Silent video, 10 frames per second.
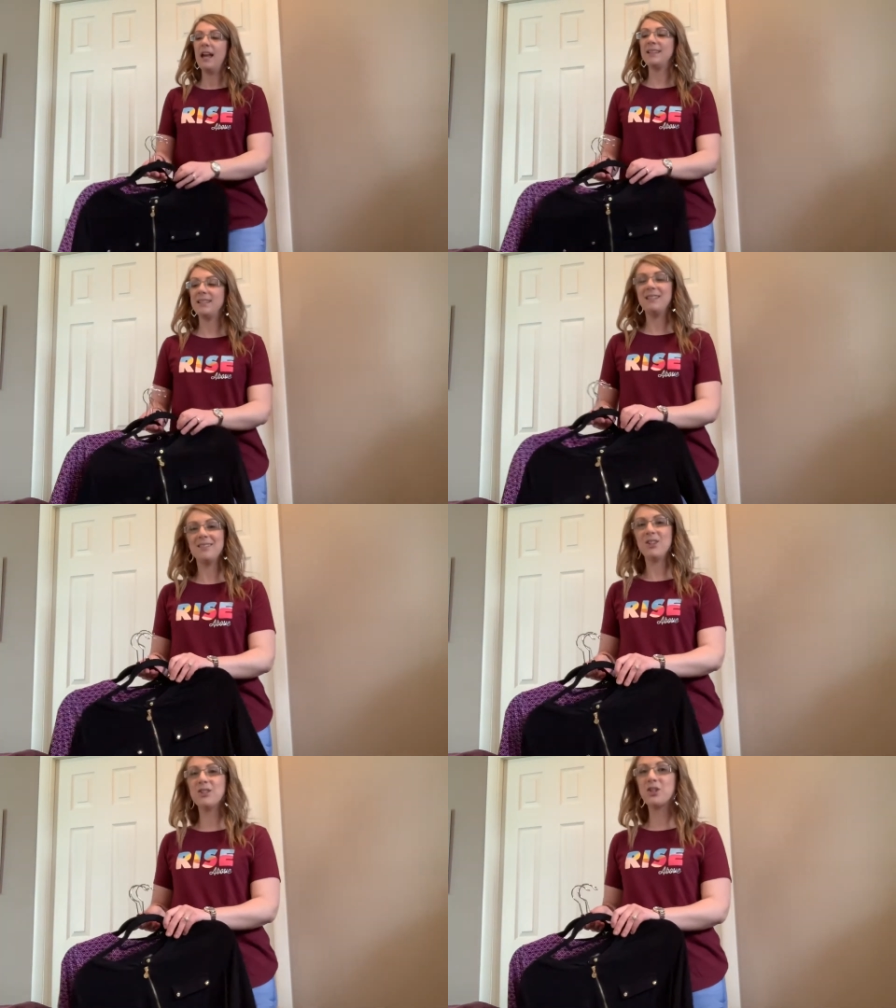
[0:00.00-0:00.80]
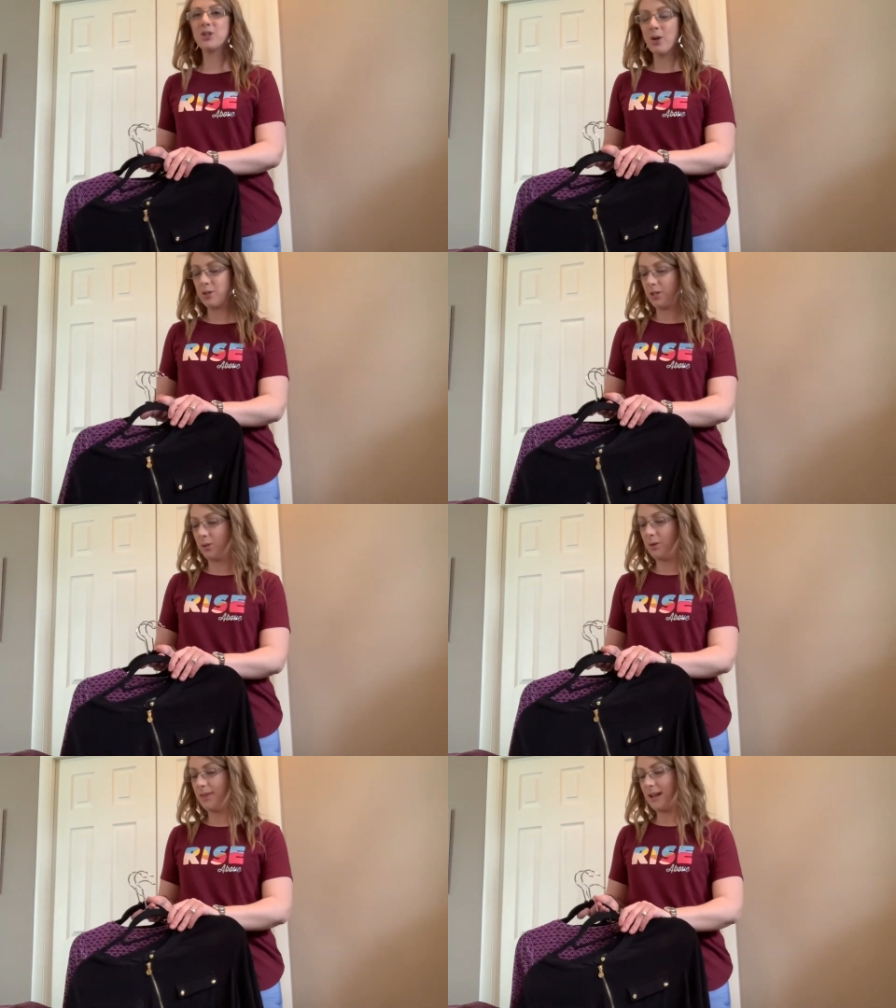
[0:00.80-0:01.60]
It's easier to show
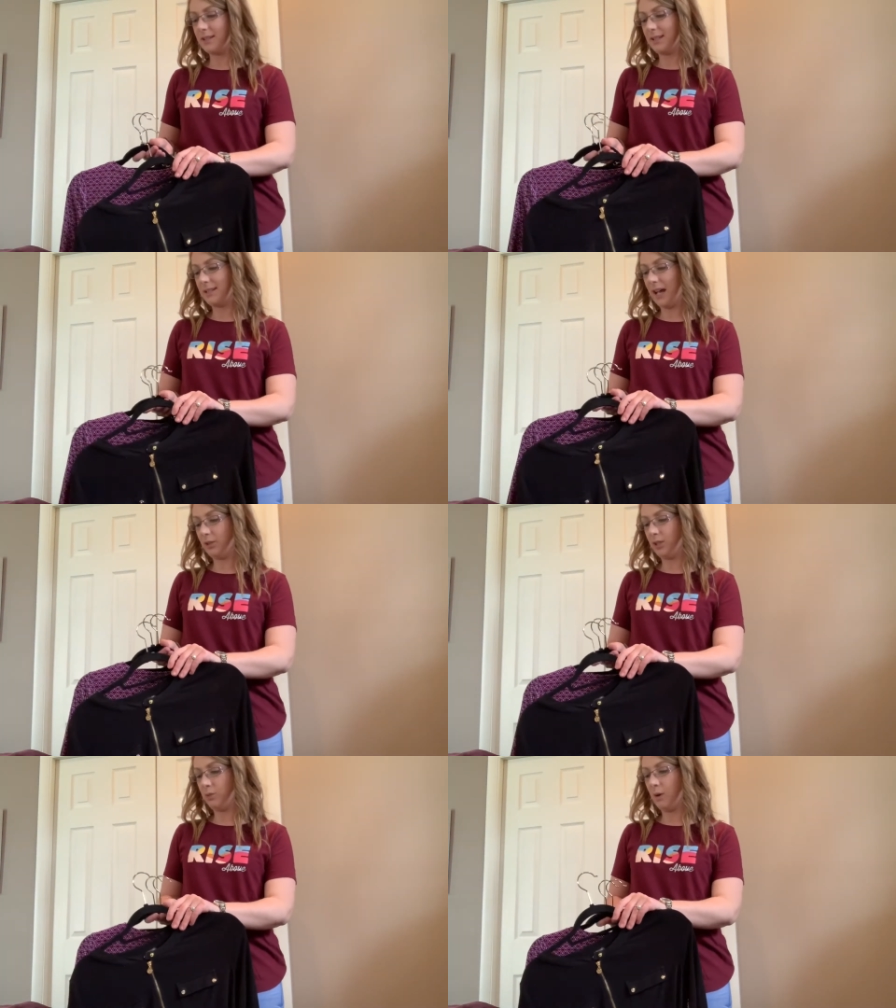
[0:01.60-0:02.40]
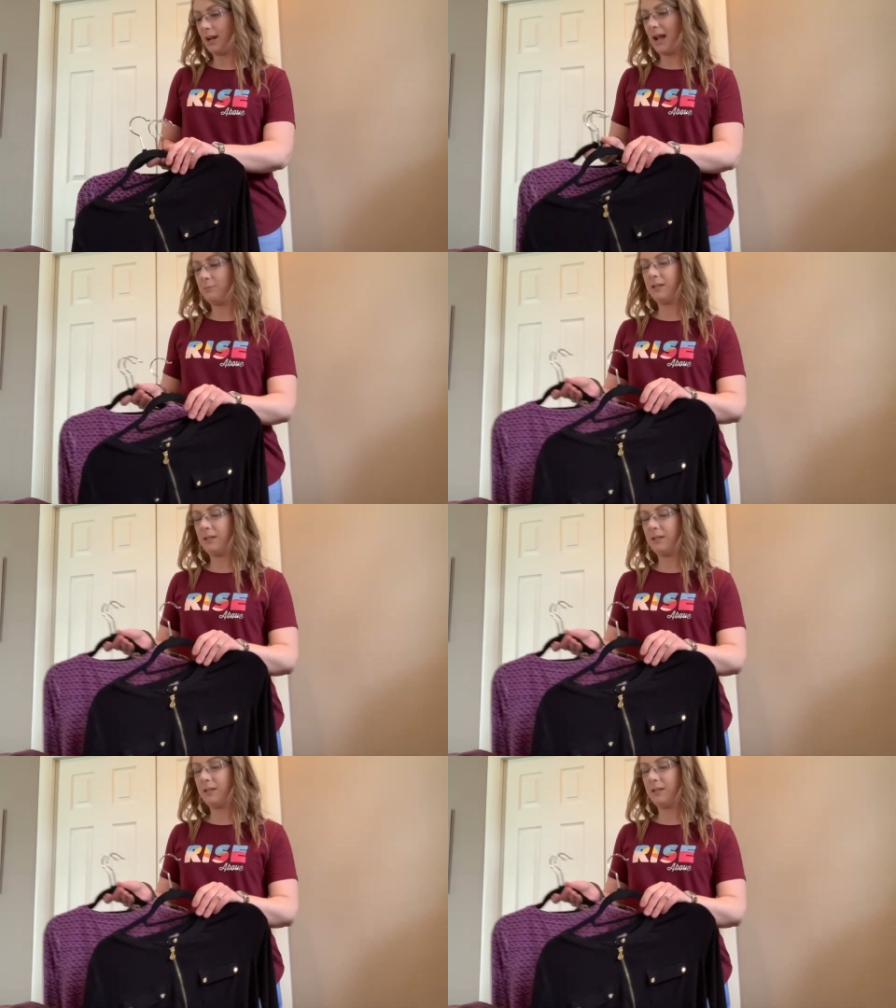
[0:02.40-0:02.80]
you than to tell you what I